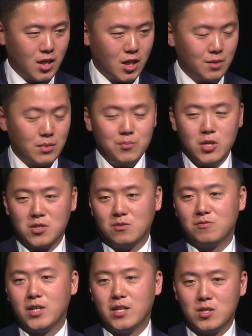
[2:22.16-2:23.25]
My personal
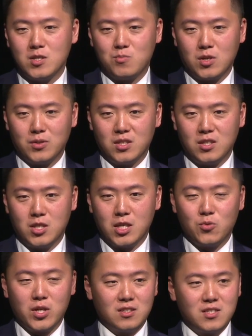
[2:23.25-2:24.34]
favourite is probably the
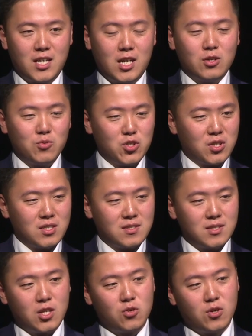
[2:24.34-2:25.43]
Eureka Tower, which you can
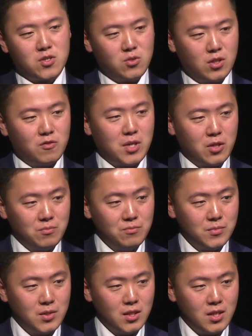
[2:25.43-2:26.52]
see across all of Melbourne.
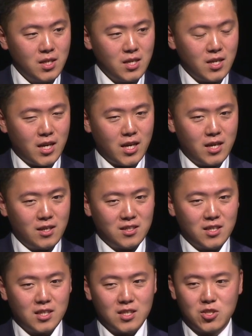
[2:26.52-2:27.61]
And I
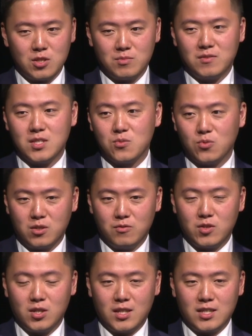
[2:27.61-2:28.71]
think in terms of this week, you're
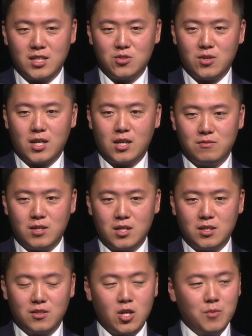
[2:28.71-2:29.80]
very lucky to have
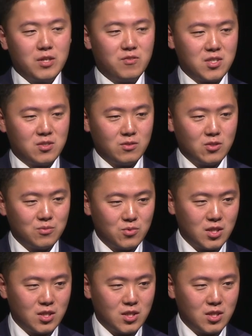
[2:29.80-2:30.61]
the Comedy Festival.